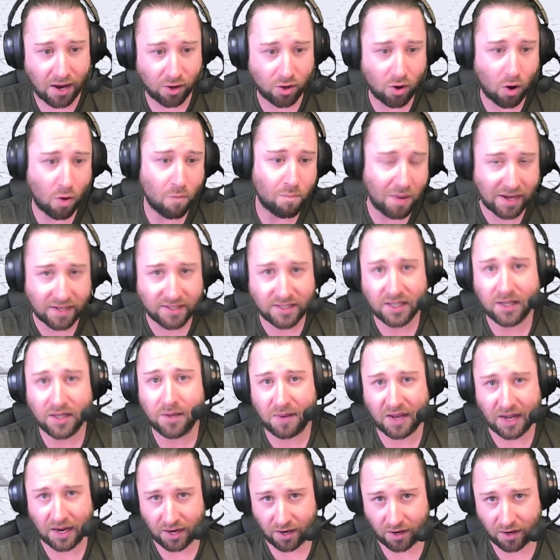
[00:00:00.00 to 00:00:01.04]
go back to the
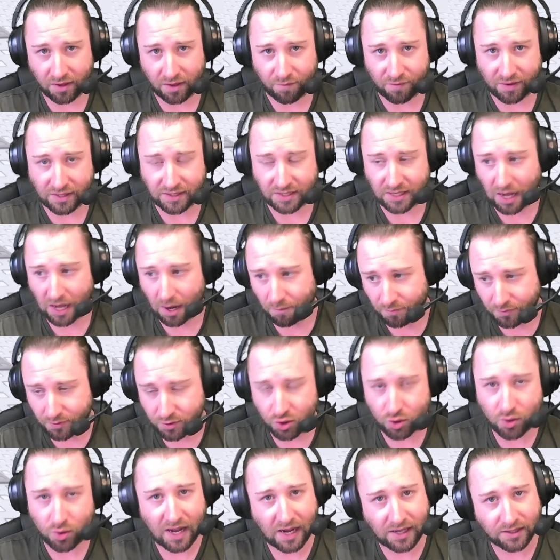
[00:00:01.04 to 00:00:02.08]
beginning of the video.
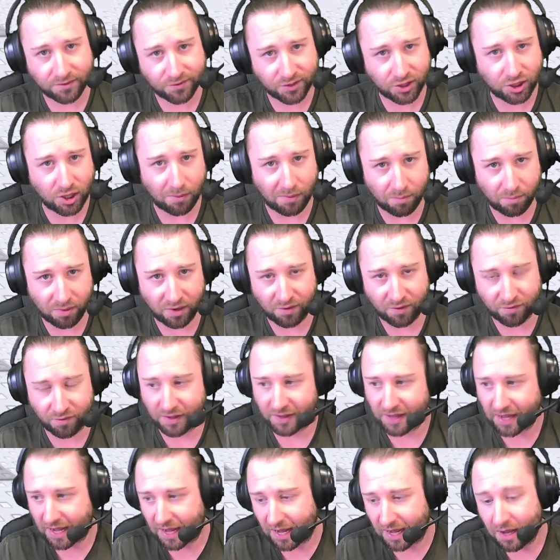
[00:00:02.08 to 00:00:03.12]
Do kind of show it
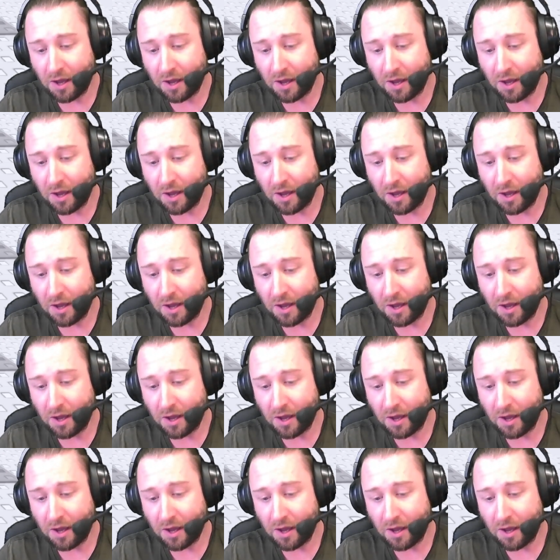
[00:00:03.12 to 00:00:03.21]
briefly there.